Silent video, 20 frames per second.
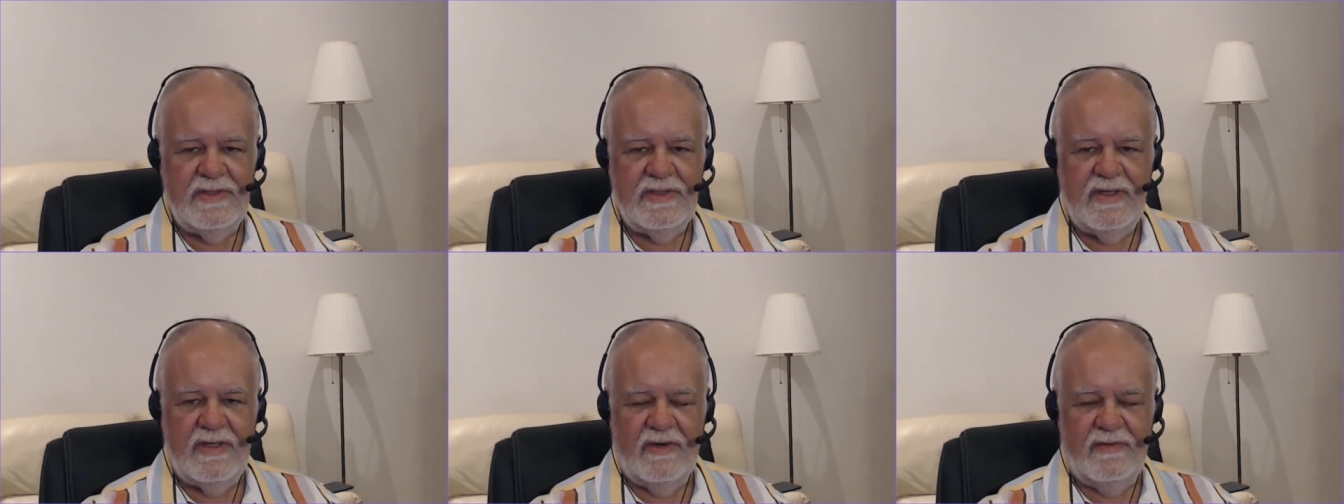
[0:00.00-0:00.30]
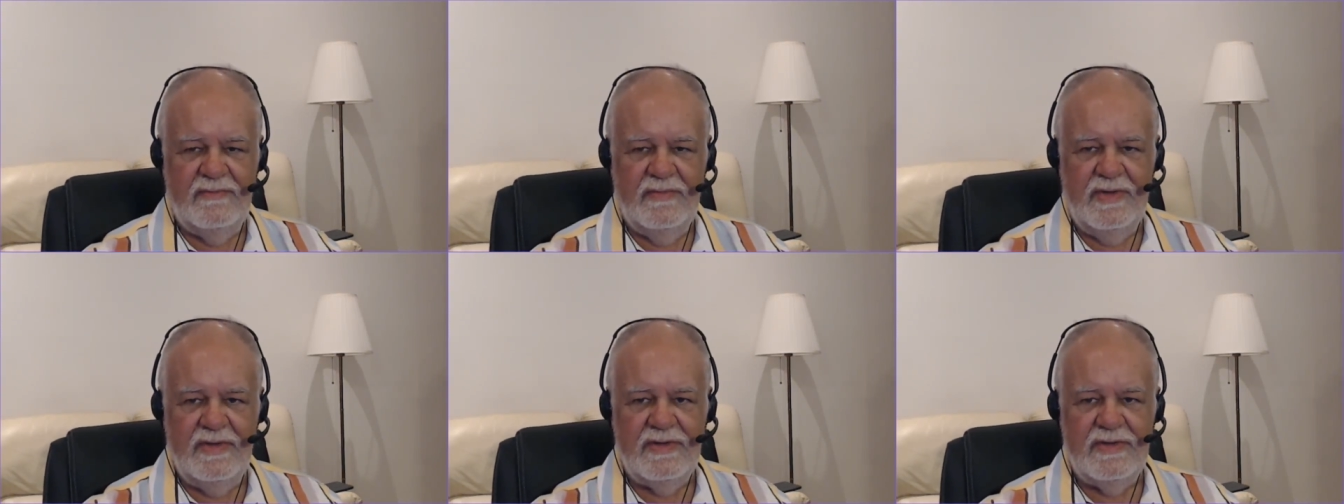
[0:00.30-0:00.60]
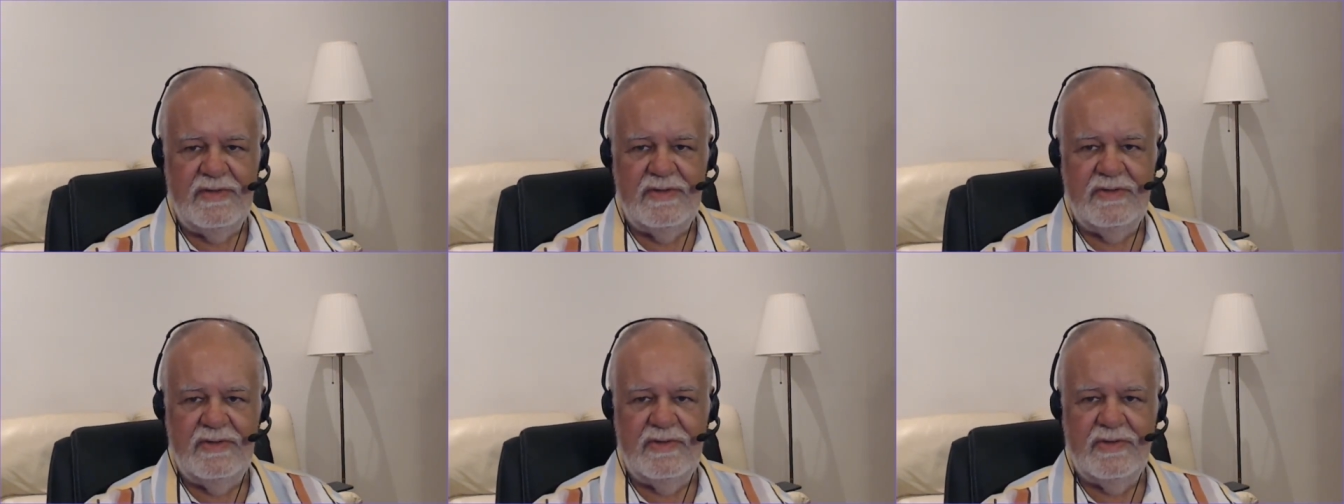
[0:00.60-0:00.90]

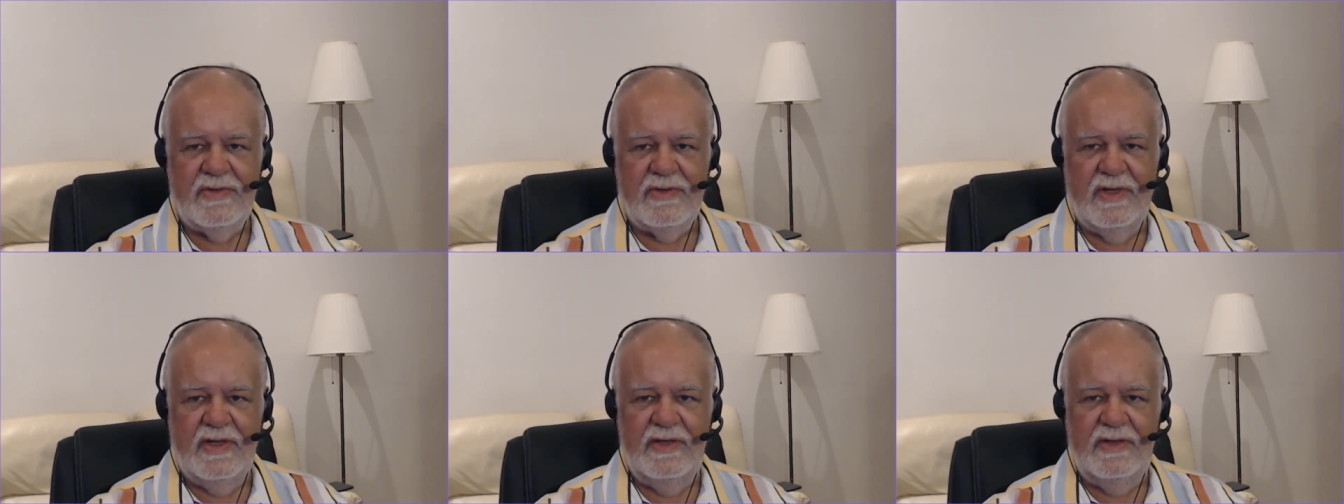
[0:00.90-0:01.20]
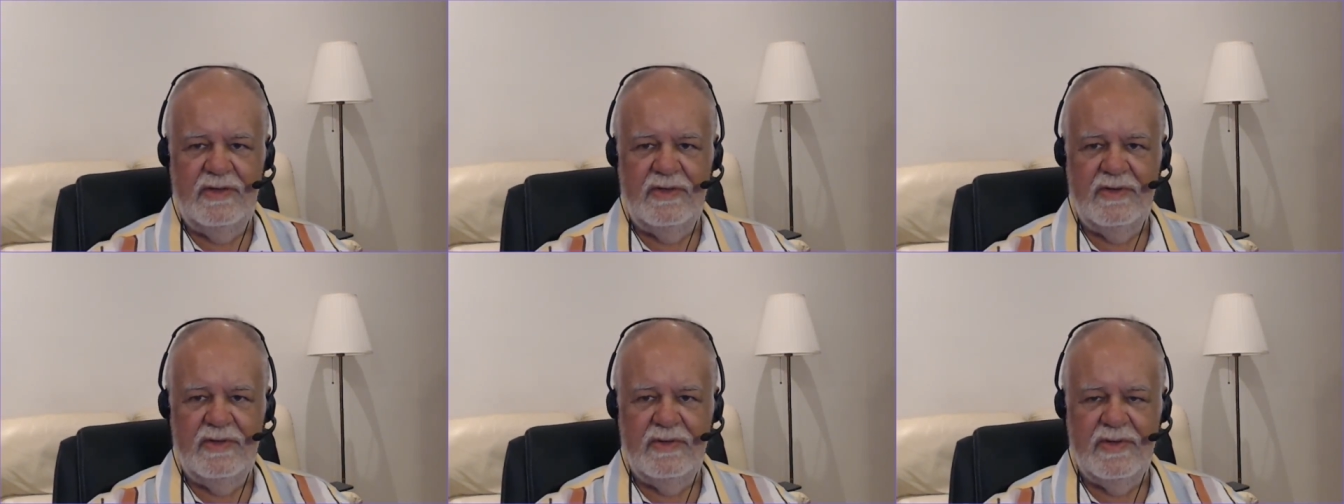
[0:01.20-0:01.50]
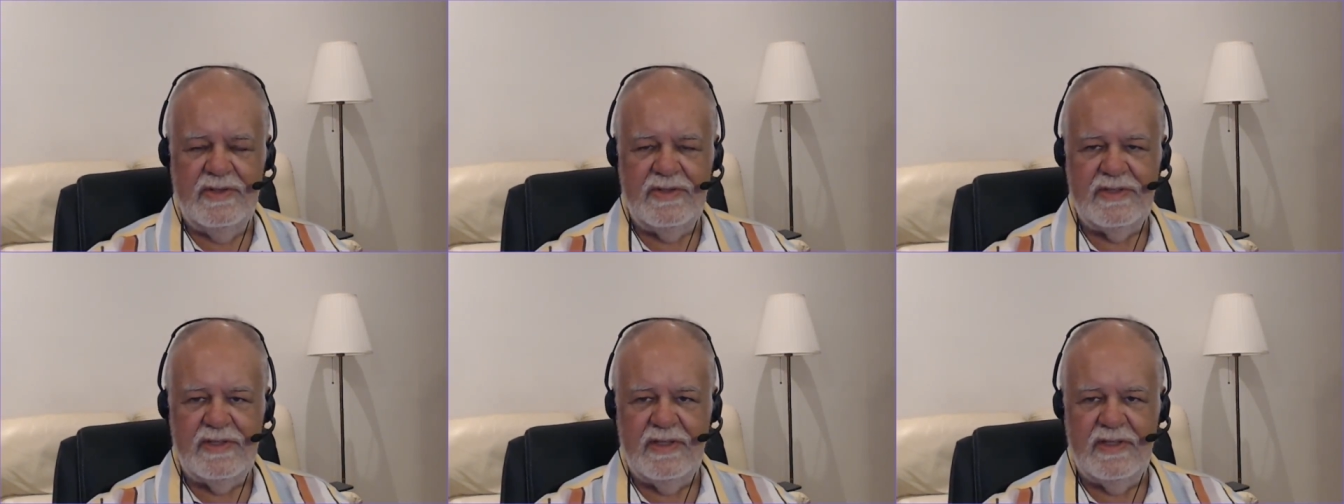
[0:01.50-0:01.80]
governments trying to
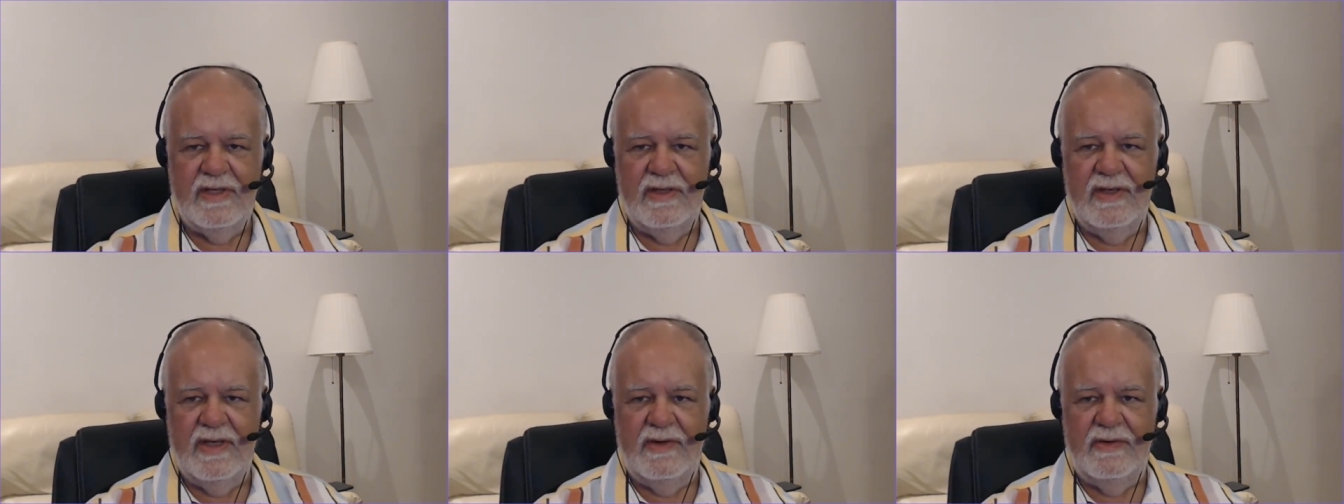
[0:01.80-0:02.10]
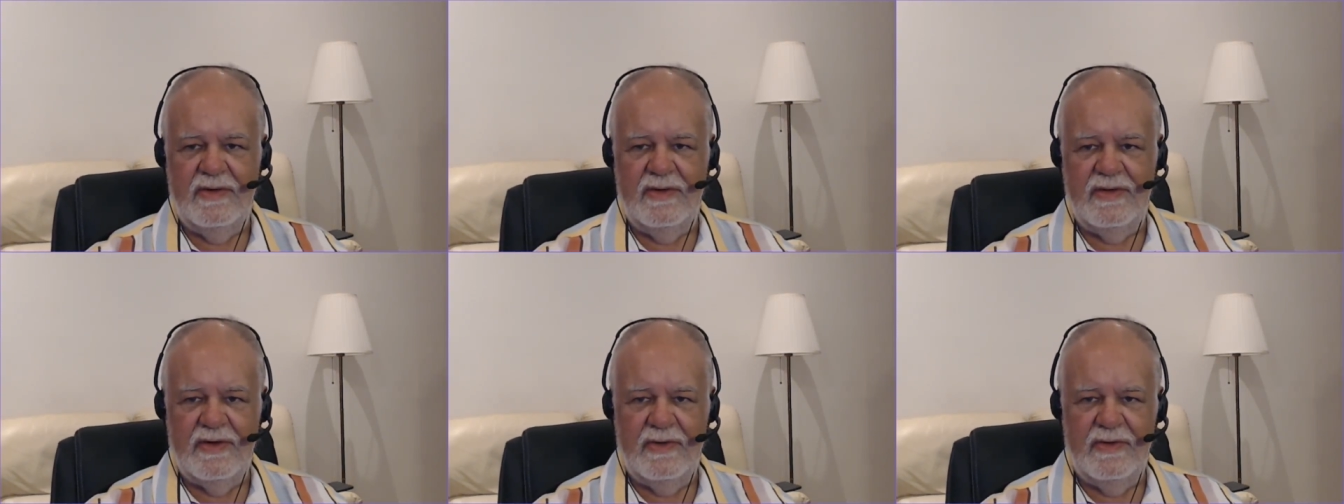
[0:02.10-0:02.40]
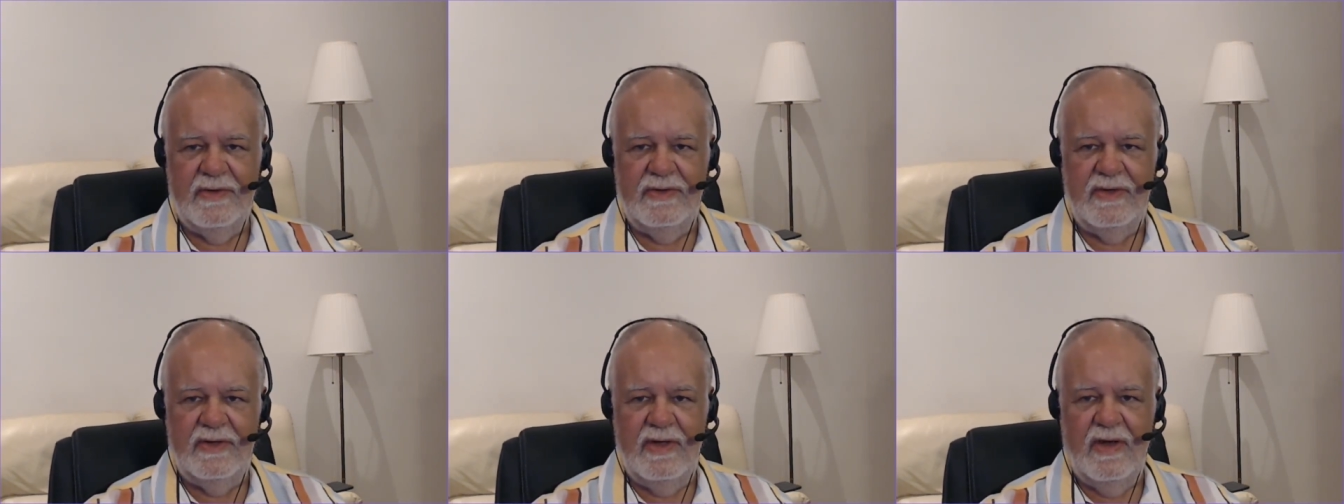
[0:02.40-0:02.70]
assert their
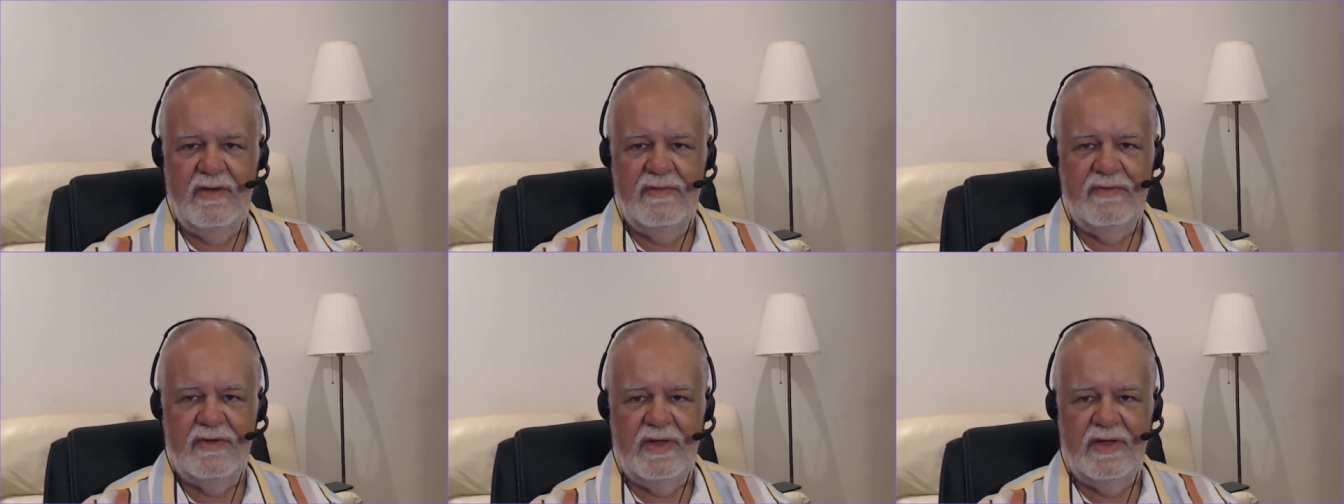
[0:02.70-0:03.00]
authority over